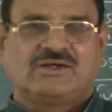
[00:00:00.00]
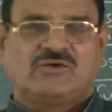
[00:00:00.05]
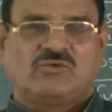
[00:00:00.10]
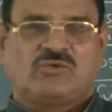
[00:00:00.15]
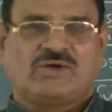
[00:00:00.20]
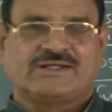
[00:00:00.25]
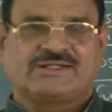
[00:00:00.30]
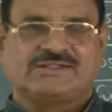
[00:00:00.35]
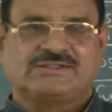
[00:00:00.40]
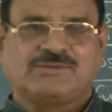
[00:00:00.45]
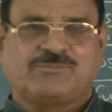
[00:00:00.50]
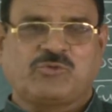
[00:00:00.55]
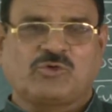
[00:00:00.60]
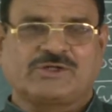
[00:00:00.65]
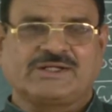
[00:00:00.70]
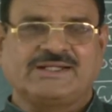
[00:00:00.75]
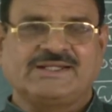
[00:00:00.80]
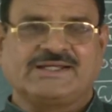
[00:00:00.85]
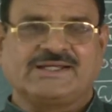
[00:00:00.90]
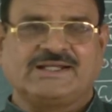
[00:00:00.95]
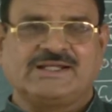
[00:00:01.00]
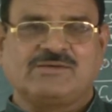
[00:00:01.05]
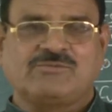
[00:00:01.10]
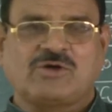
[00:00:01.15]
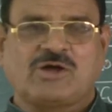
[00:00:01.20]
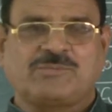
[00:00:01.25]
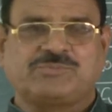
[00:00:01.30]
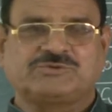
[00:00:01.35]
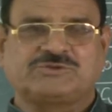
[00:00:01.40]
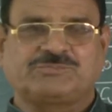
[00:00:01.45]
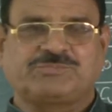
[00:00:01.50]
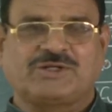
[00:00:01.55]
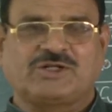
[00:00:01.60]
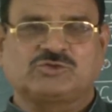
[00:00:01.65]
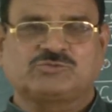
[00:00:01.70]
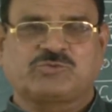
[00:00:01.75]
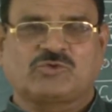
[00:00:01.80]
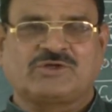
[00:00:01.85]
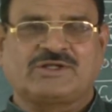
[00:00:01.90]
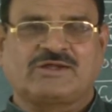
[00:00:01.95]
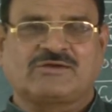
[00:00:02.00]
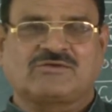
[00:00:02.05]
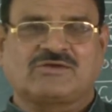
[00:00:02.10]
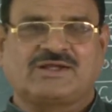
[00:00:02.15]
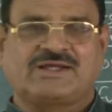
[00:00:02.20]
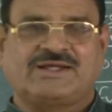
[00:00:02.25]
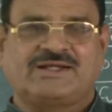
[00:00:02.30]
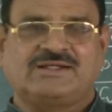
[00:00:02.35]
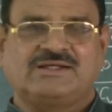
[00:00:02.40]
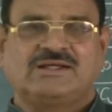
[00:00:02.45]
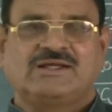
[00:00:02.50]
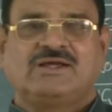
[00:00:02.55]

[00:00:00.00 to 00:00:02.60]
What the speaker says: What is the botanical name of cyclosporin alkaloid?